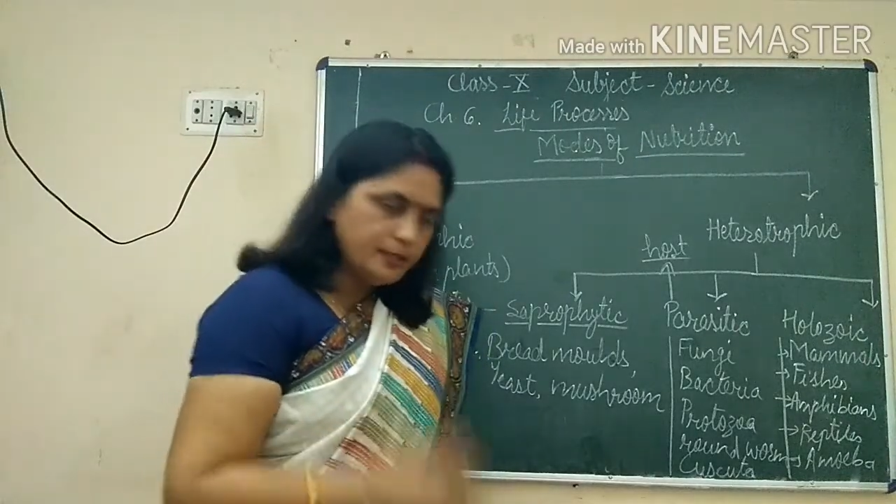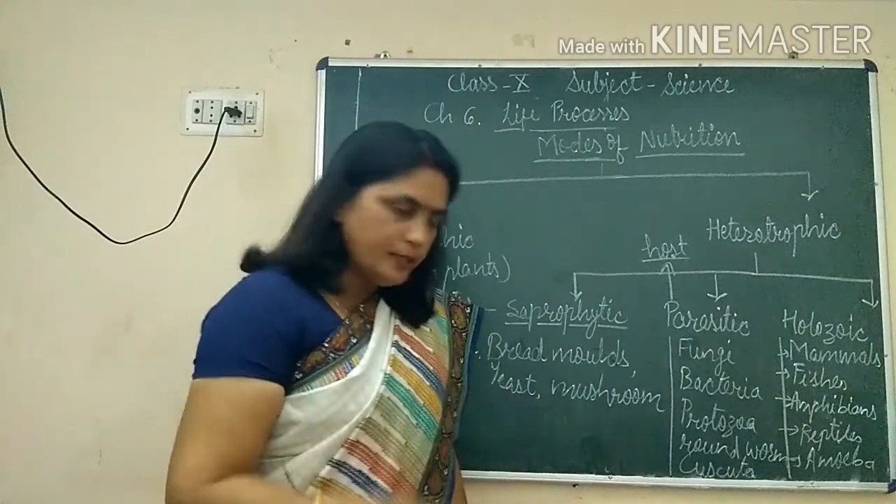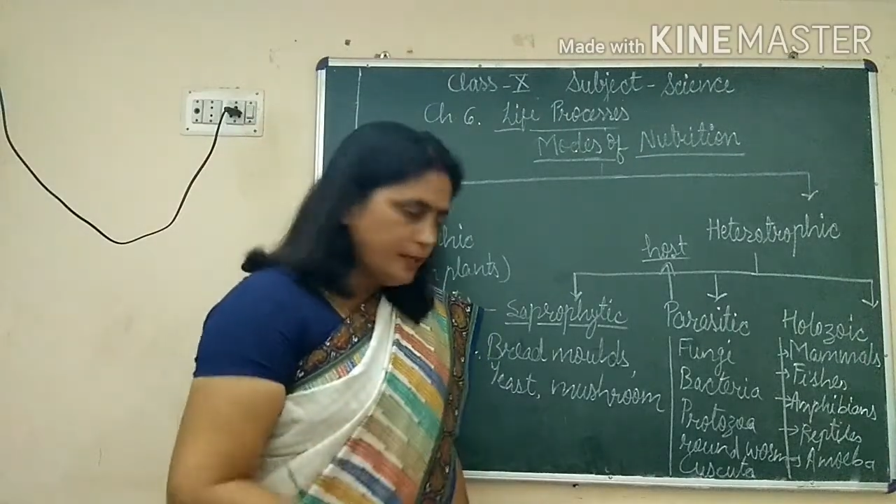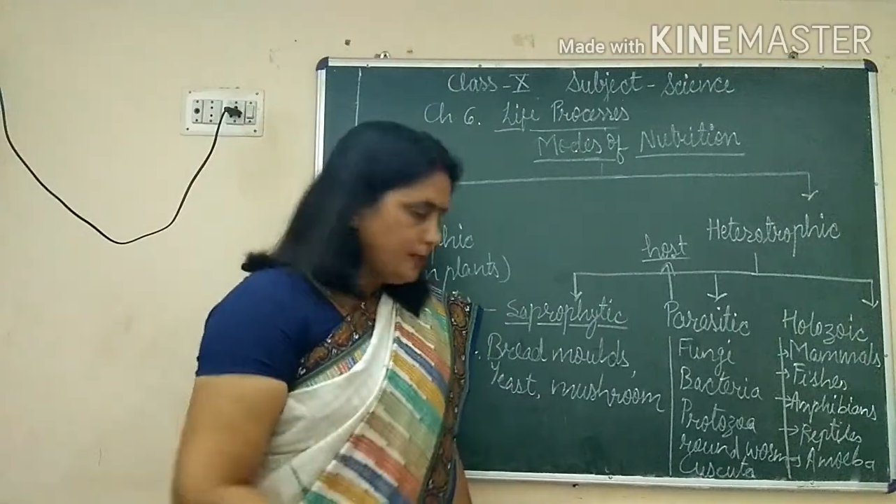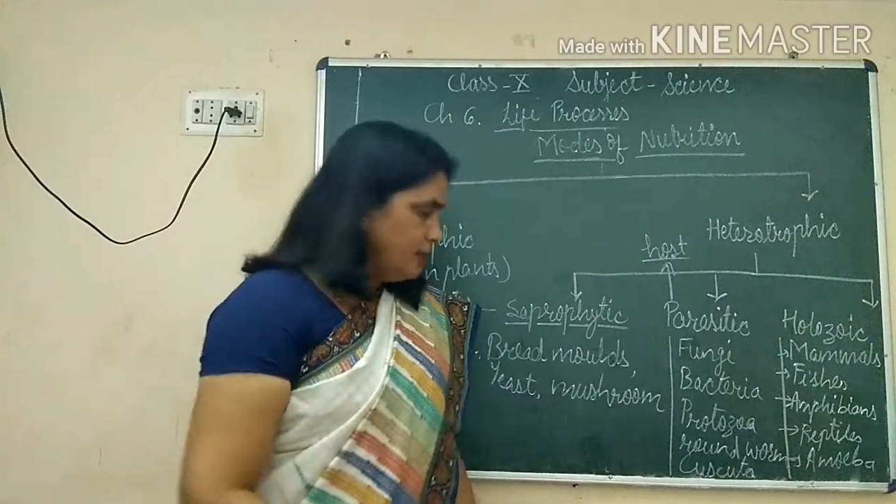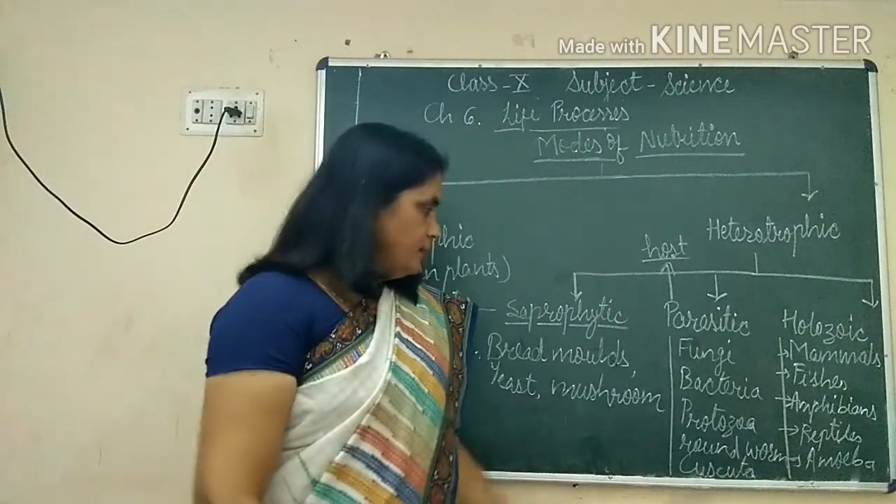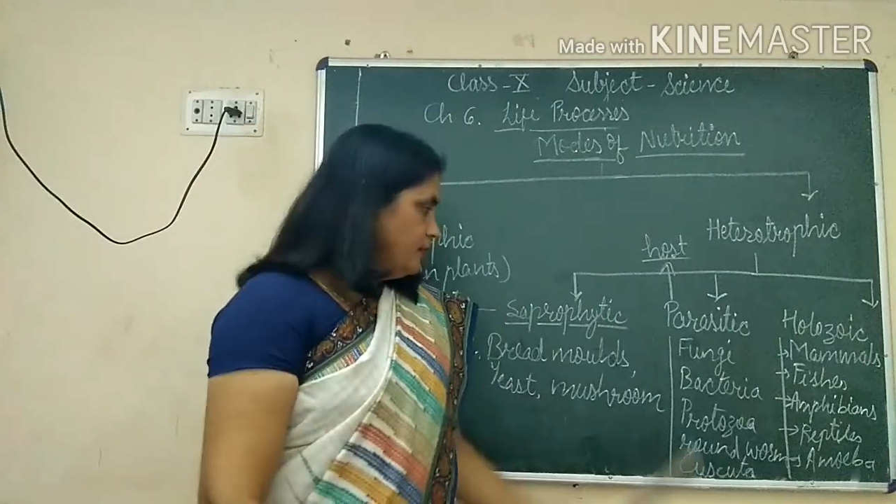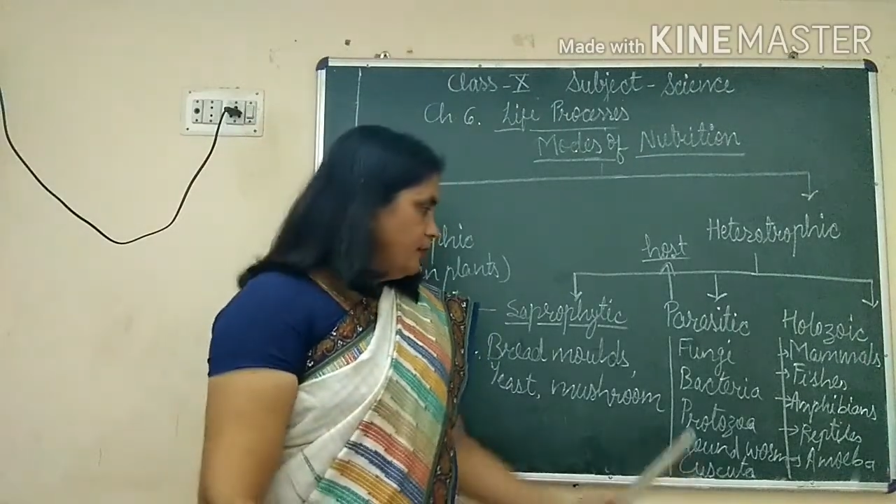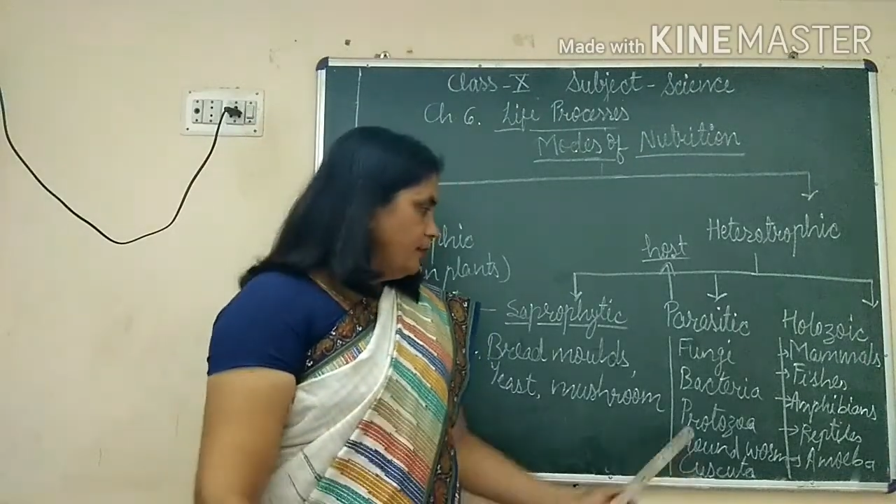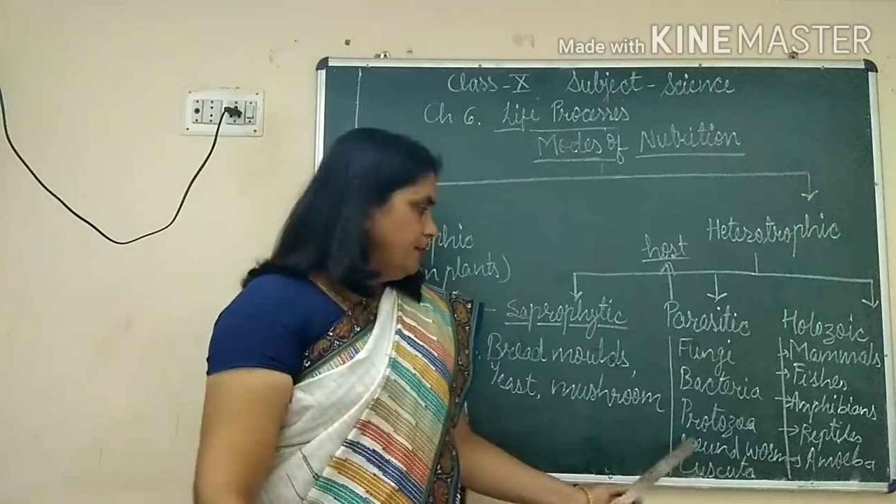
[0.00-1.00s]
taken
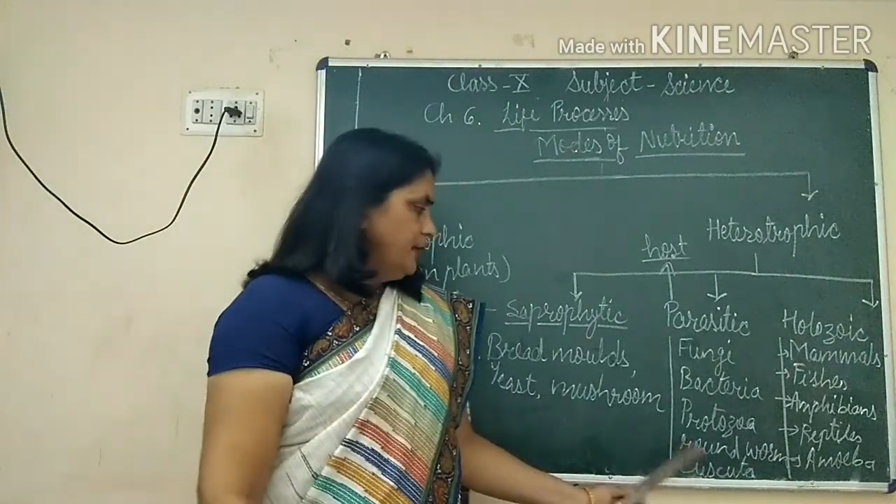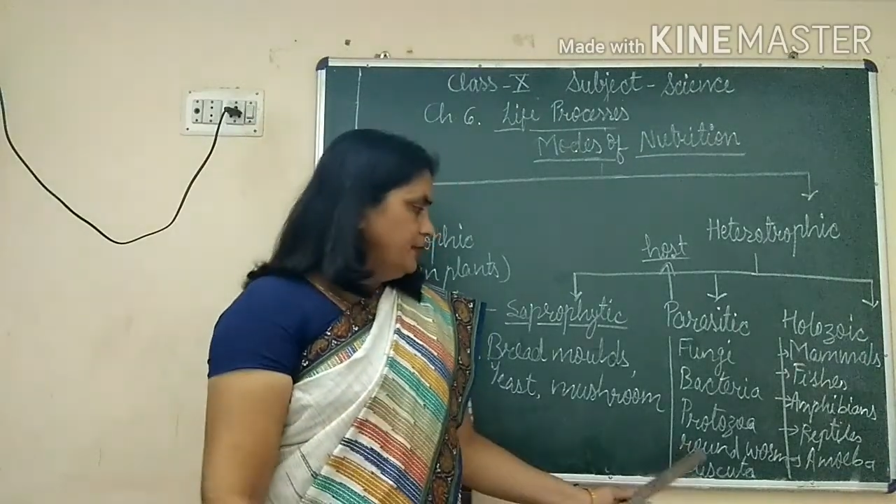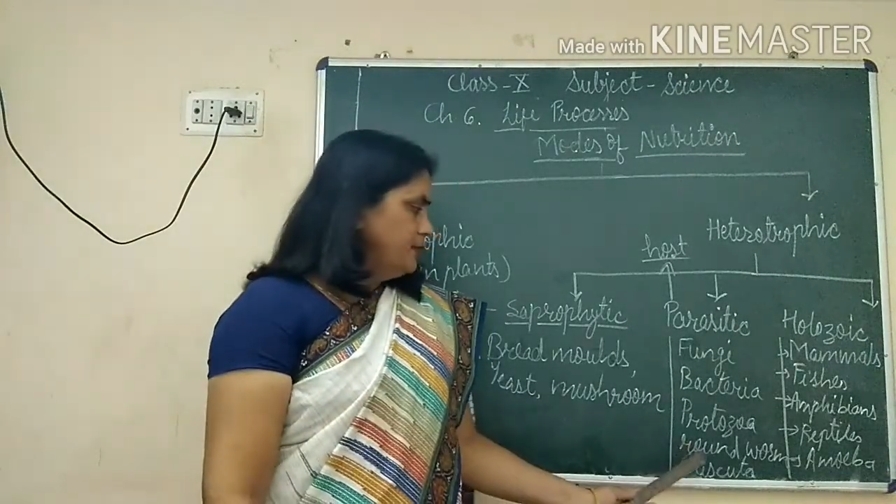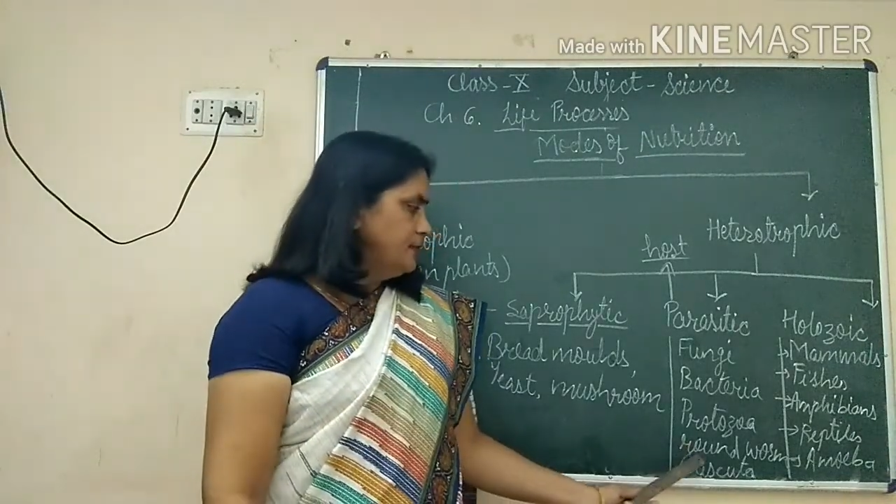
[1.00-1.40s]
by